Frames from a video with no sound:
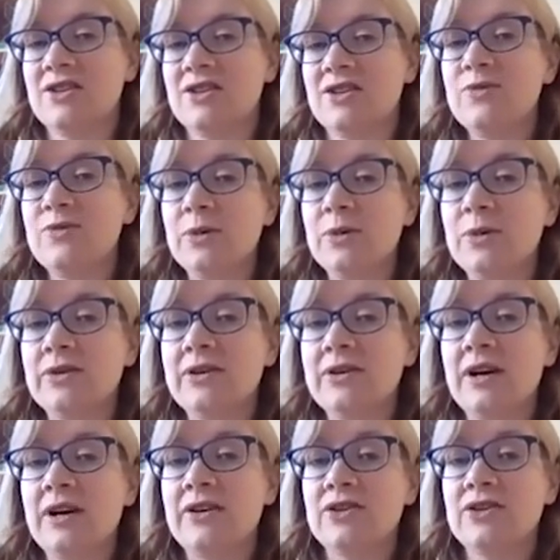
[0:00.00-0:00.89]
comfortable
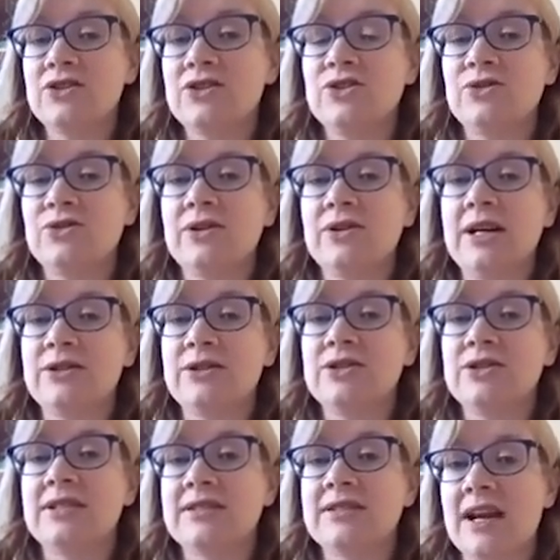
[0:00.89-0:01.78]
or are not sure
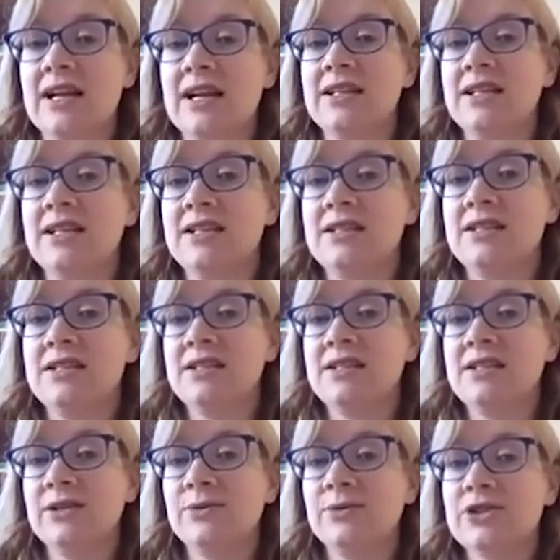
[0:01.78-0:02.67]
how to
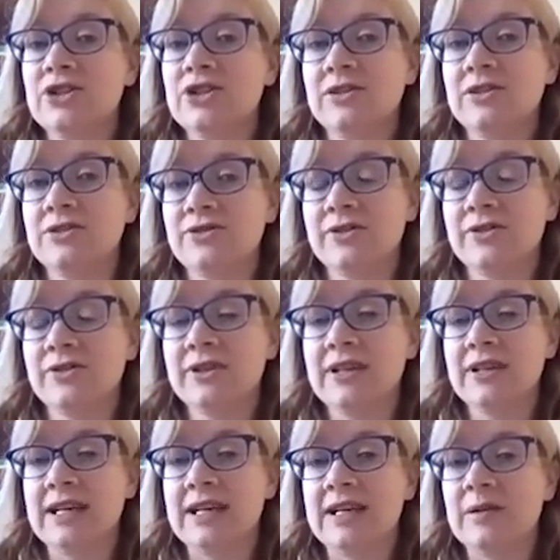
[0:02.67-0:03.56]
exactly deal with
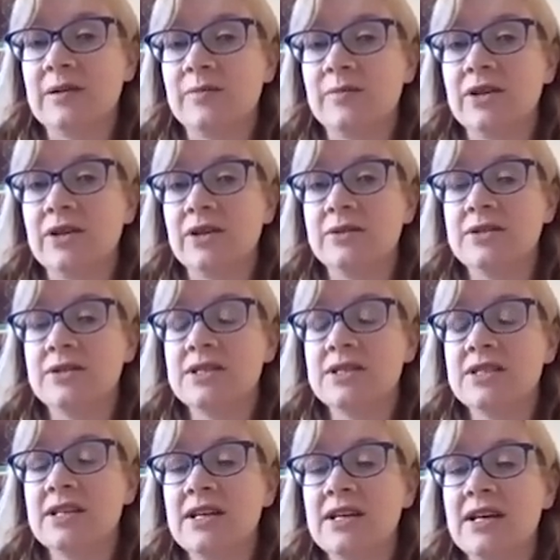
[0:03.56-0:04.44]
children.
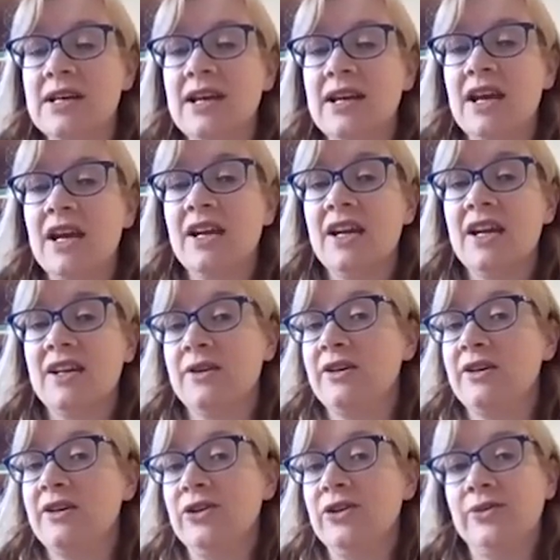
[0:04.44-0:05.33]
And
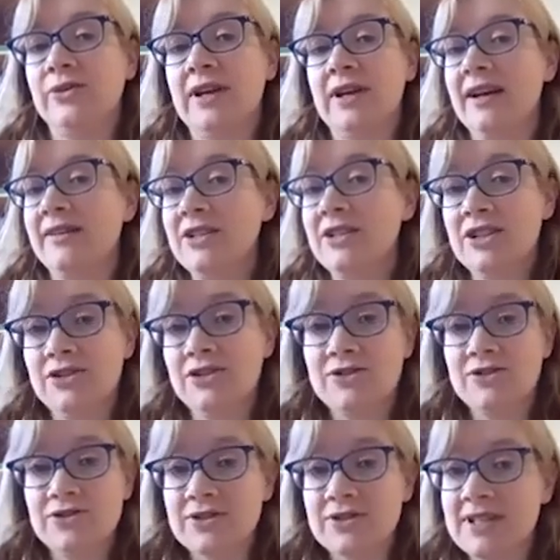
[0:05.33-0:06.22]
if you don't have any
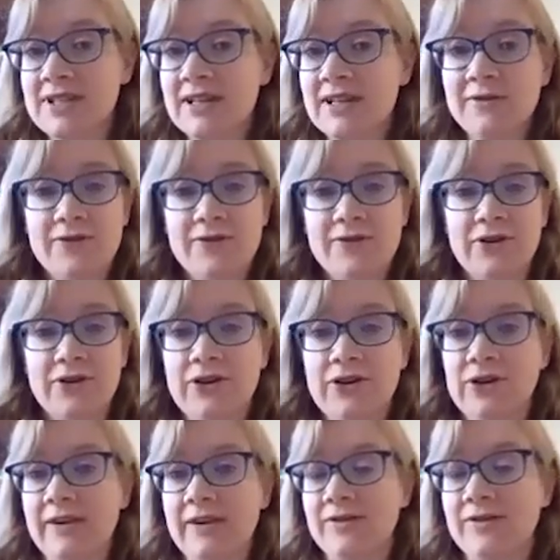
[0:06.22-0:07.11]
children yourself, or
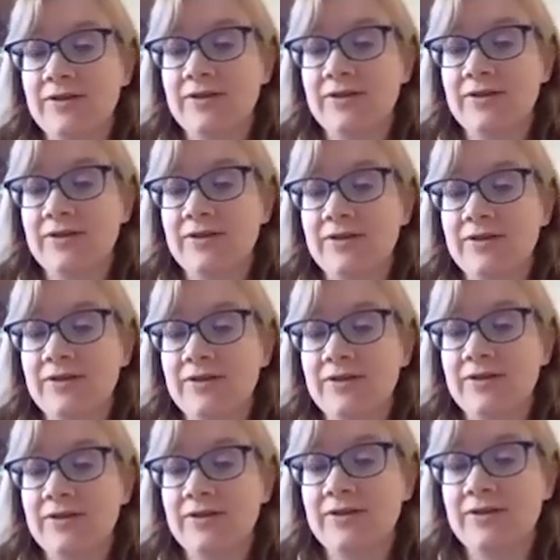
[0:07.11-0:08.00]
you haven't
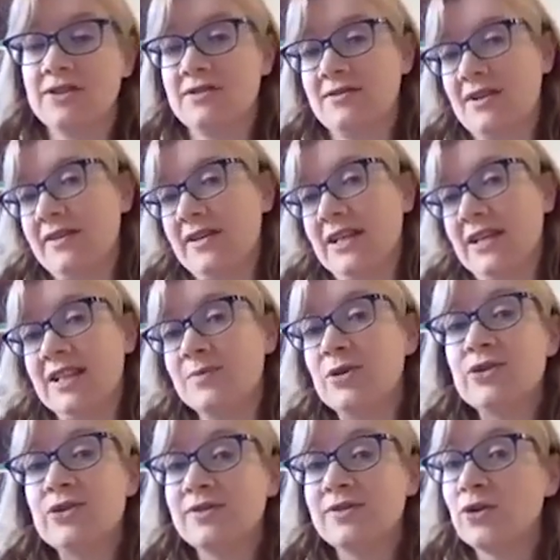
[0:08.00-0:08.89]
had any experience of
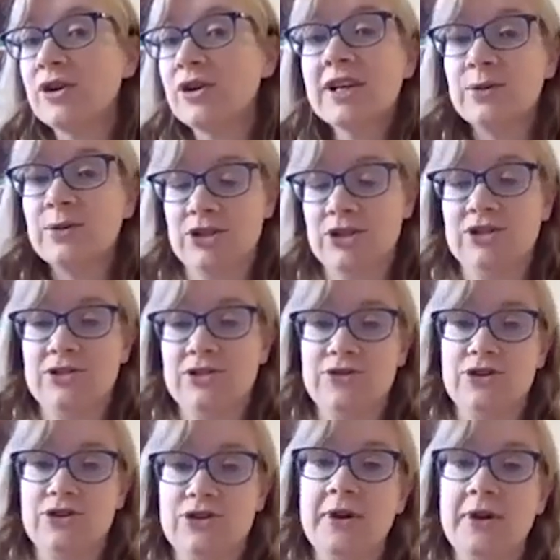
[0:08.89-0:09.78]
working with children, you
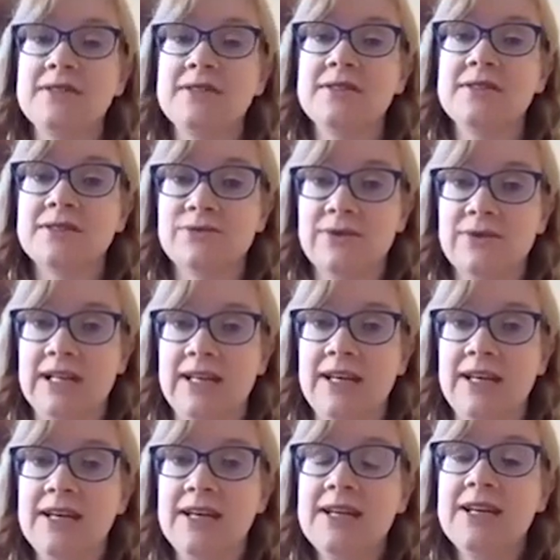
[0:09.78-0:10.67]
mightn't
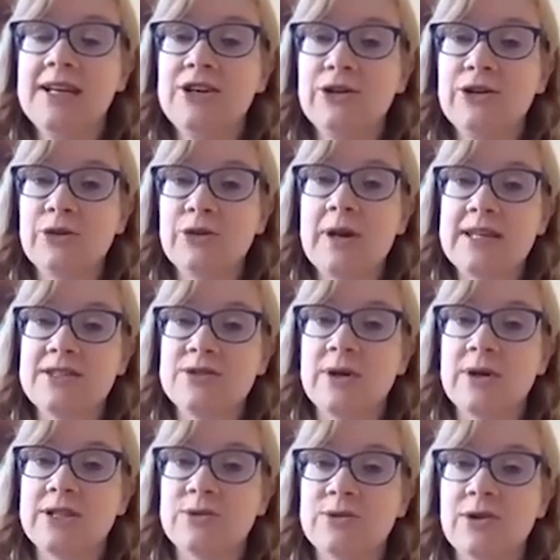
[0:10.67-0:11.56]
really know the best
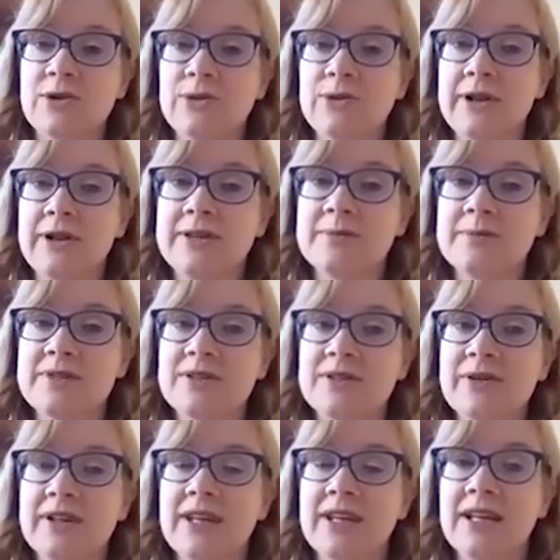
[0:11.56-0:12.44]
way to work with them. So
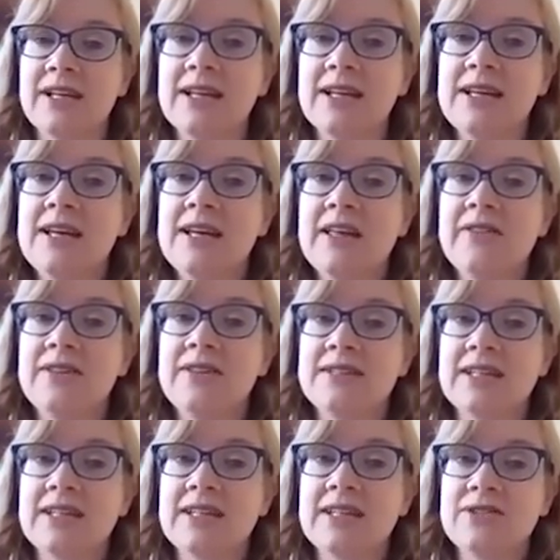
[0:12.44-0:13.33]
I think this
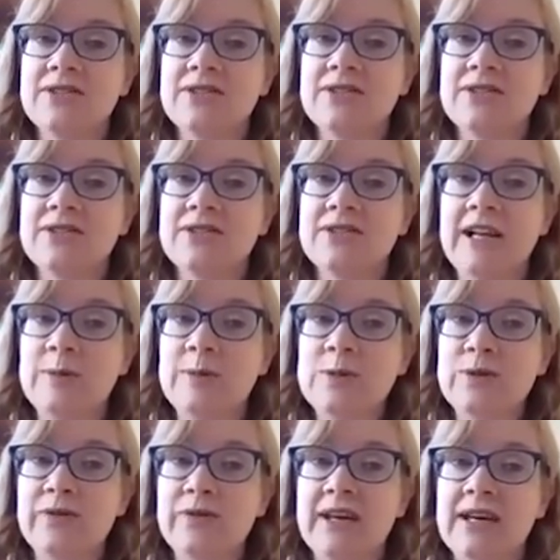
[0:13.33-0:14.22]
section sort of helps
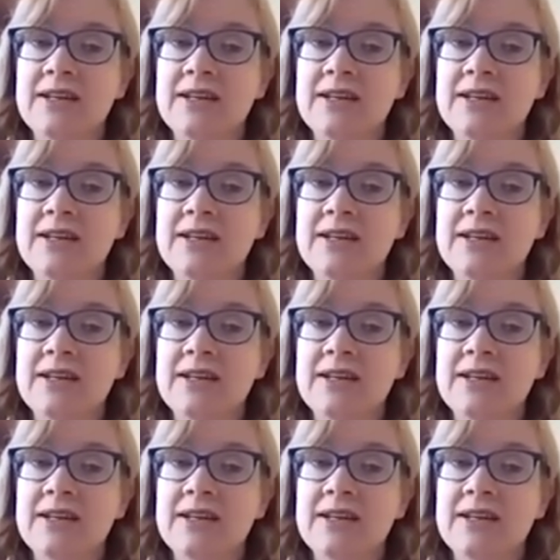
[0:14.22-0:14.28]
with that.